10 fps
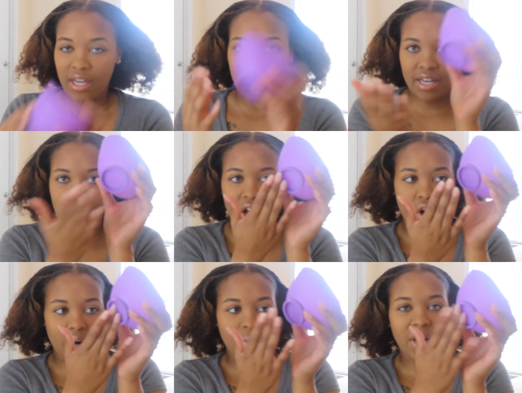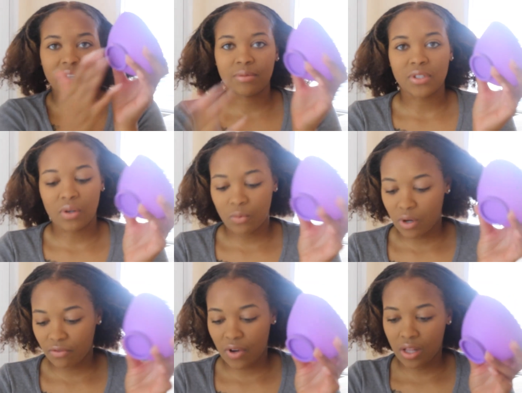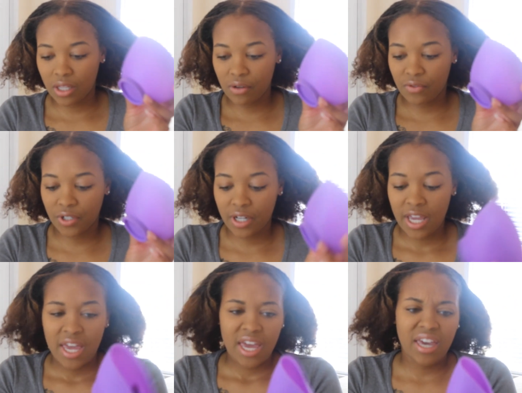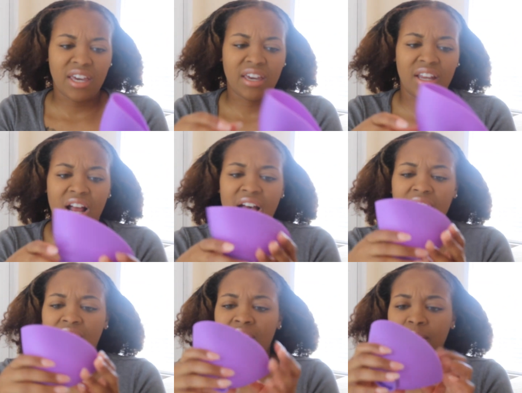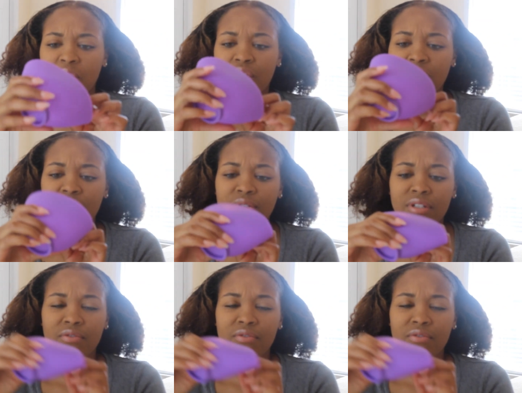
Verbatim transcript: it has a hard bottom so it won't fall over and um, you can use